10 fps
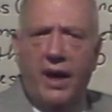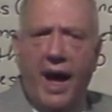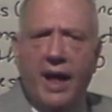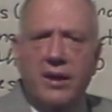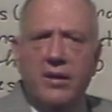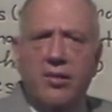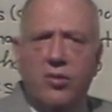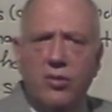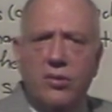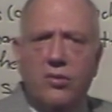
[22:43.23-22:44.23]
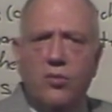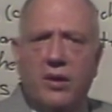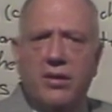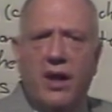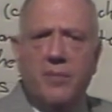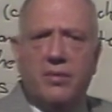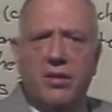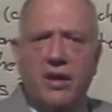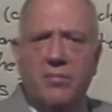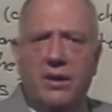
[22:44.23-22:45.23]
I had a student who once came to
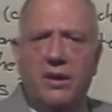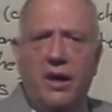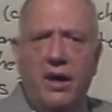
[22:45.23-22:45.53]
see me.